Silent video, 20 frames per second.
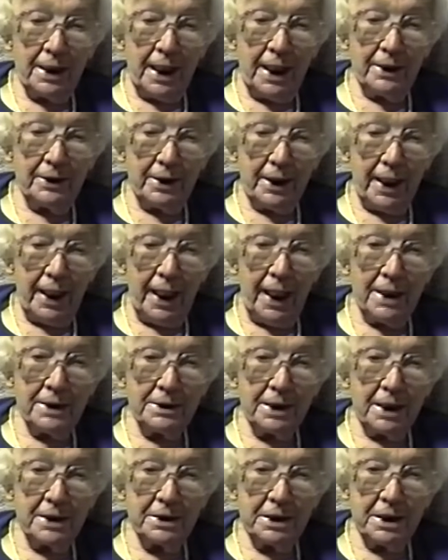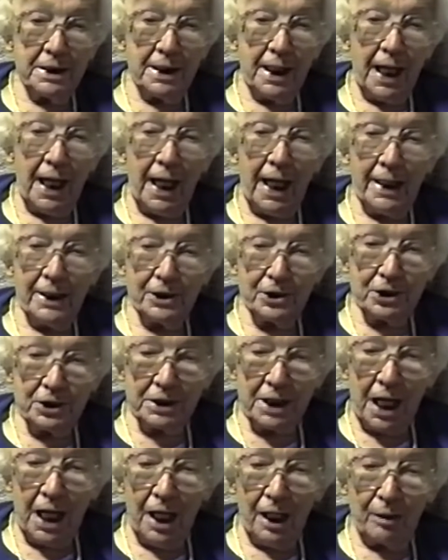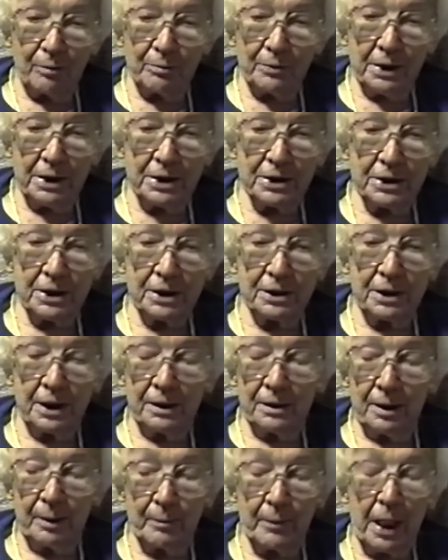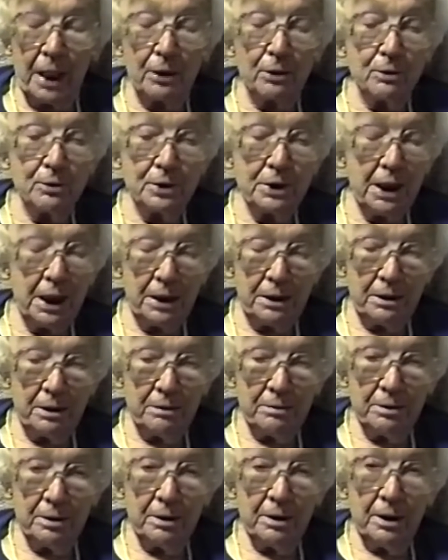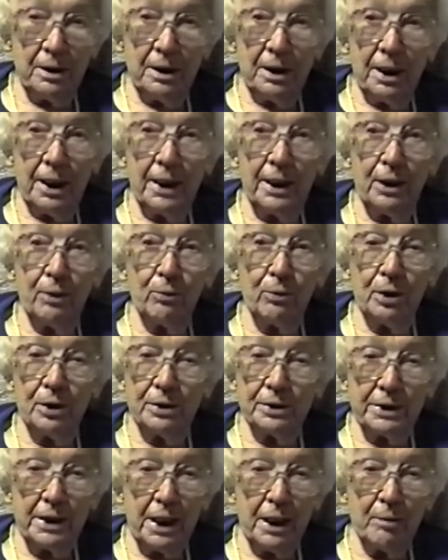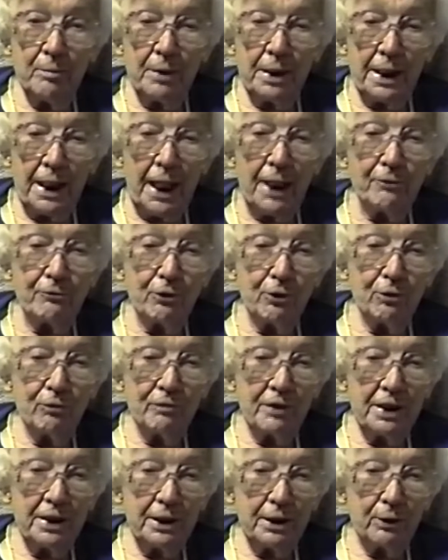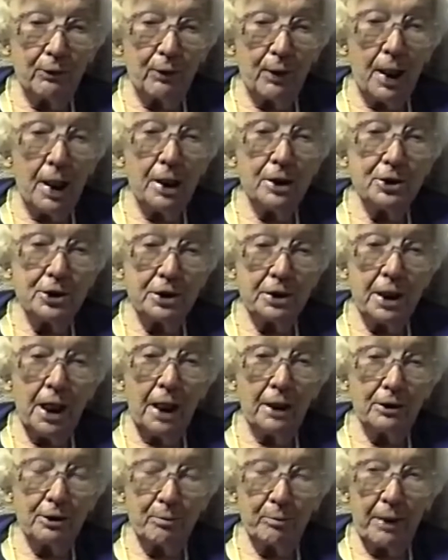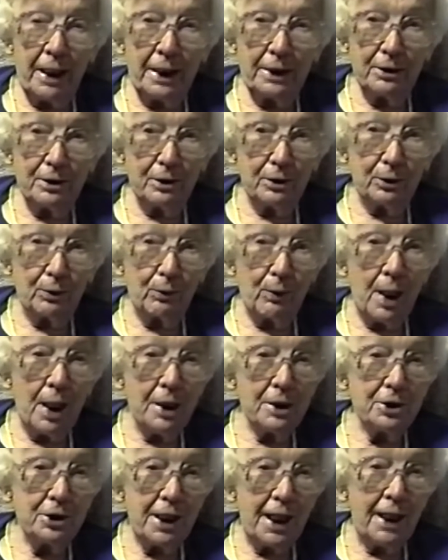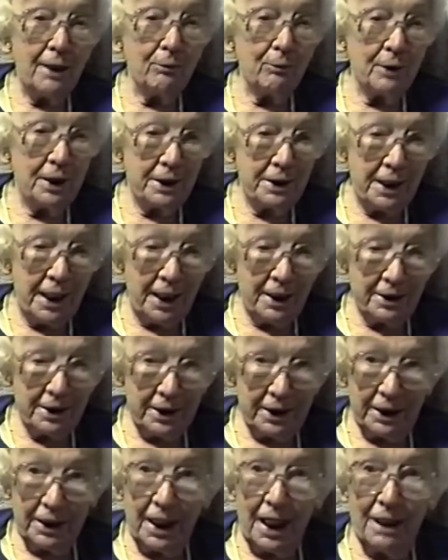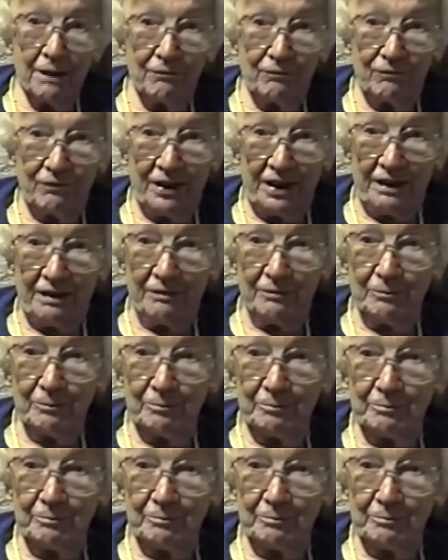down to the house, I said, now how to stop? He said, I'm not going to tell you. And he wouldn't tell me, and I drove in the garage and knocked the back of the garage out, went down in the cotton field.